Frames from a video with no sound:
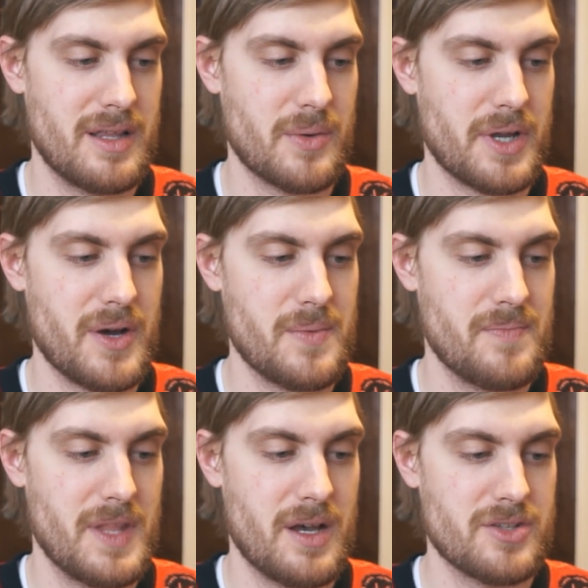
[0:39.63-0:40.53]
There we go.
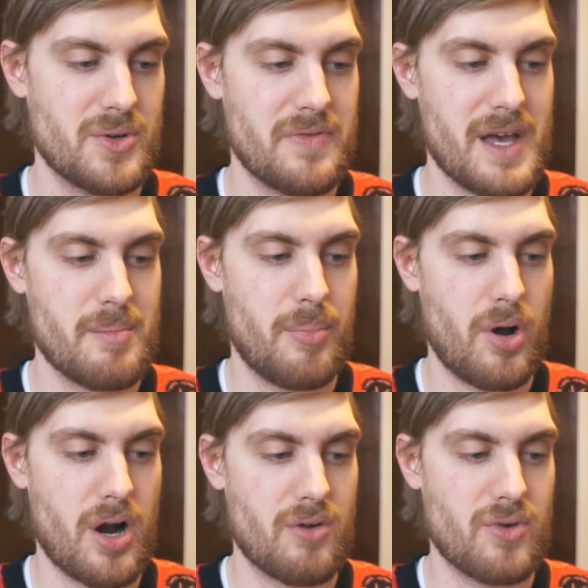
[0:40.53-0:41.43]
So if that
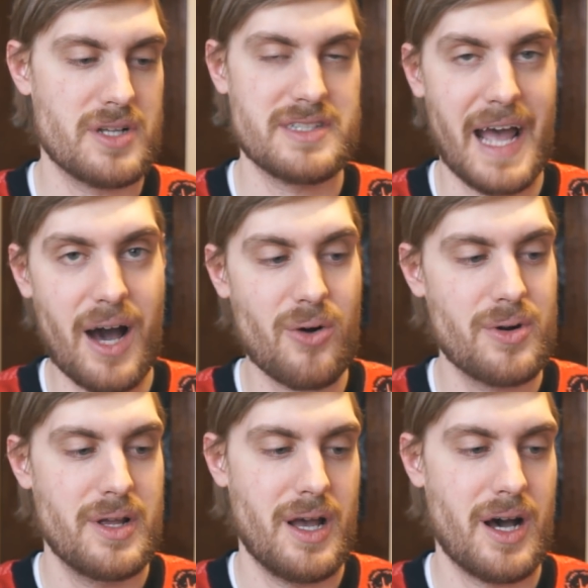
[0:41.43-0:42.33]
bar runs
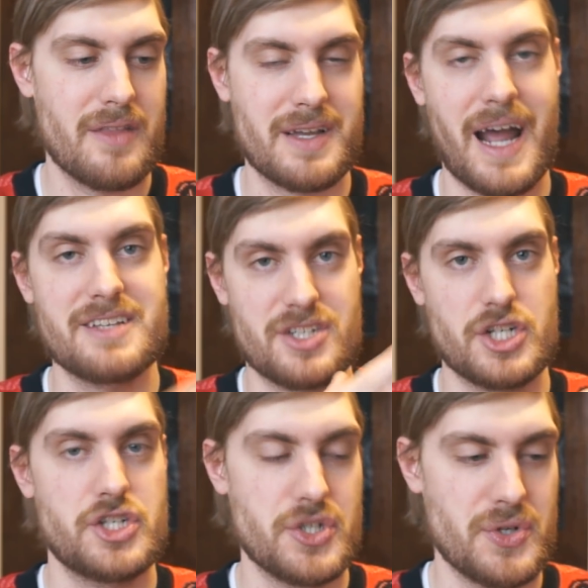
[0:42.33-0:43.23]
out, uh, the guy's
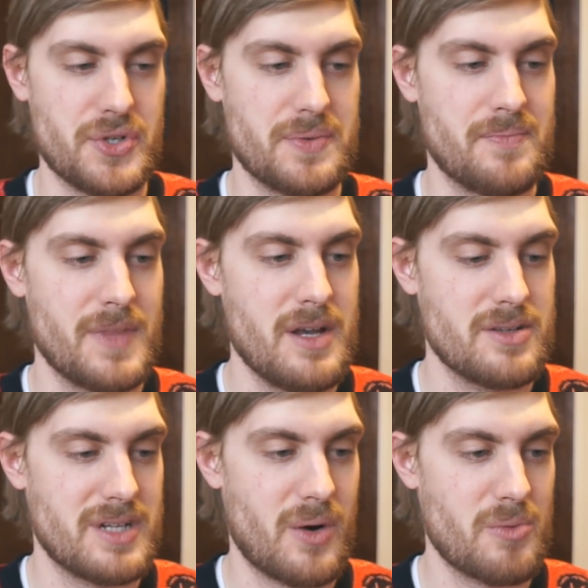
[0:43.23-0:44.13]
gonna shoot you.
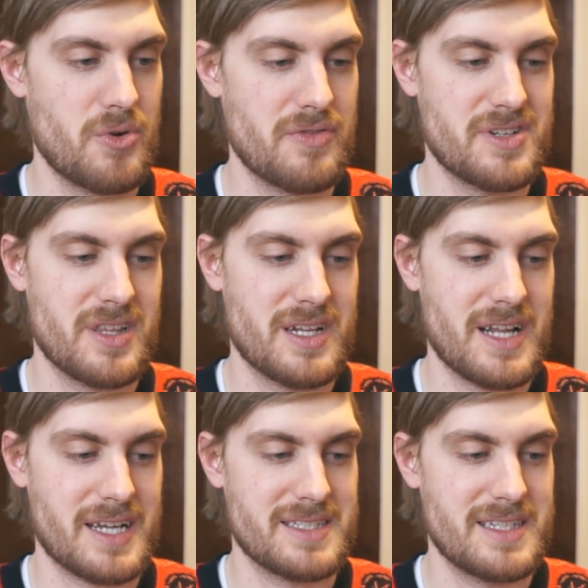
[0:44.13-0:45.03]
So now we're moving to the
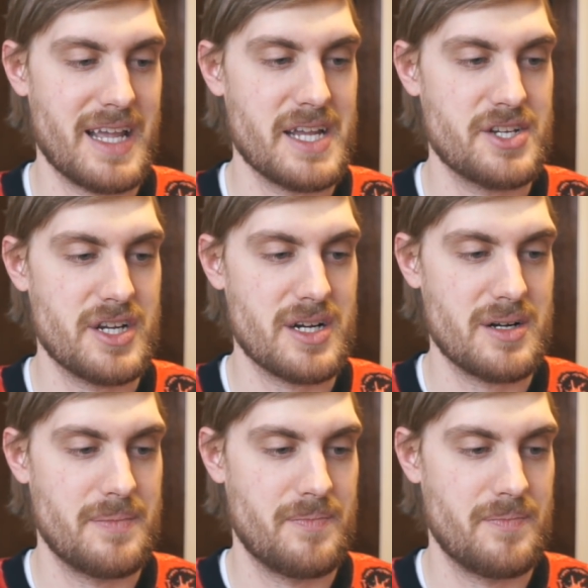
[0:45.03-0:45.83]
next stage here.